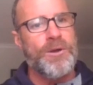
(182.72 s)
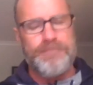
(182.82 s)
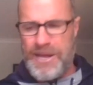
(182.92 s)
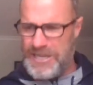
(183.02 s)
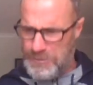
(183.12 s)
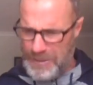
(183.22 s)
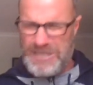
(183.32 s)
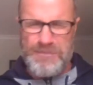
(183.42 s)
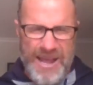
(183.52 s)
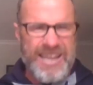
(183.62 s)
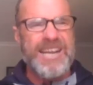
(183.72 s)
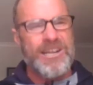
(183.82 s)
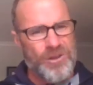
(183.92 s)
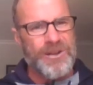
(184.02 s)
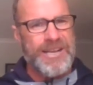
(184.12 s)
right balance, but it's about
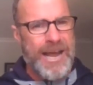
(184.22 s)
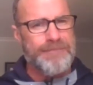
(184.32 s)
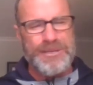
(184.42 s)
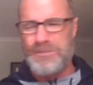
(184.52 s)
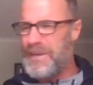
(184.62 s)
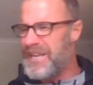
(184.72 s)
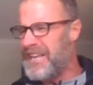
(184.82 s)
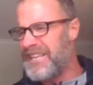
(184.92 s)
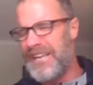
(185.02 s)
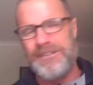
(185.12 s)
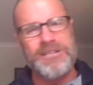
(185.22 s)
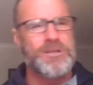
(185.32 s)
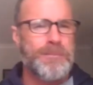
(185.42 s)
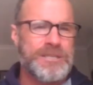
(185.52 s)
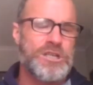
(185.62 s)
getting a lot of numbers. But
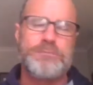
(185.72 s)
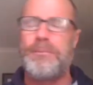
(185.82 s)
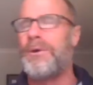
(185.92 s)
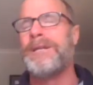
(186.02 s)
it's not much just